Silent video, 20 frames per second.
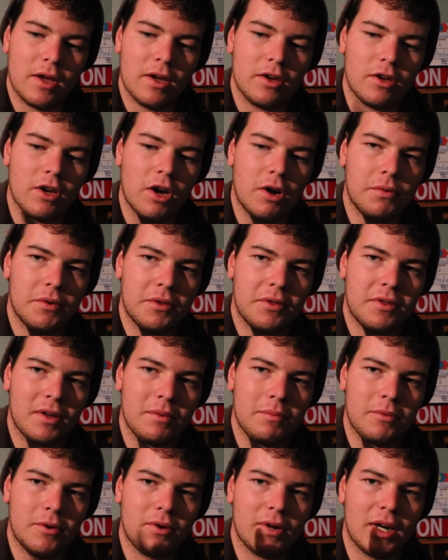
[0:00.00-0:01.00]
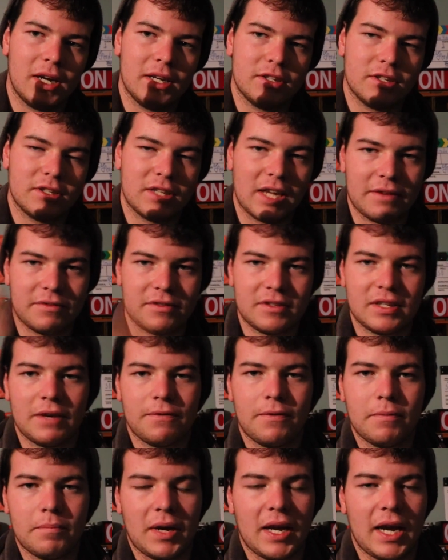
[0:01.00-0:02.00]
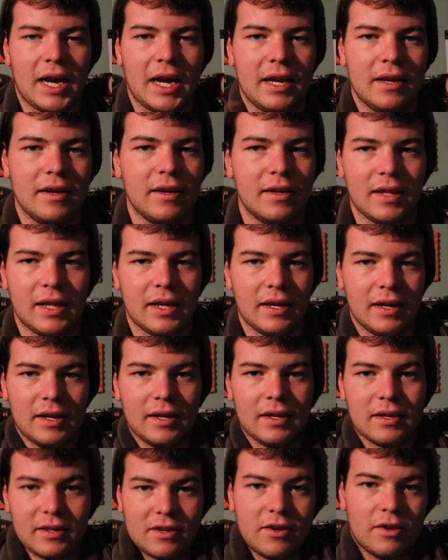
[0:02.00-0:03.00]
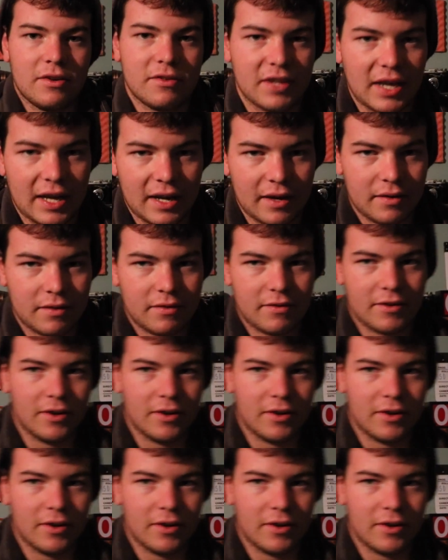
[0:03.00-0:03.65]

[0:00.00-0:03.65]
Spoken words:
go with them, or I just have stuff in my head and it goes out.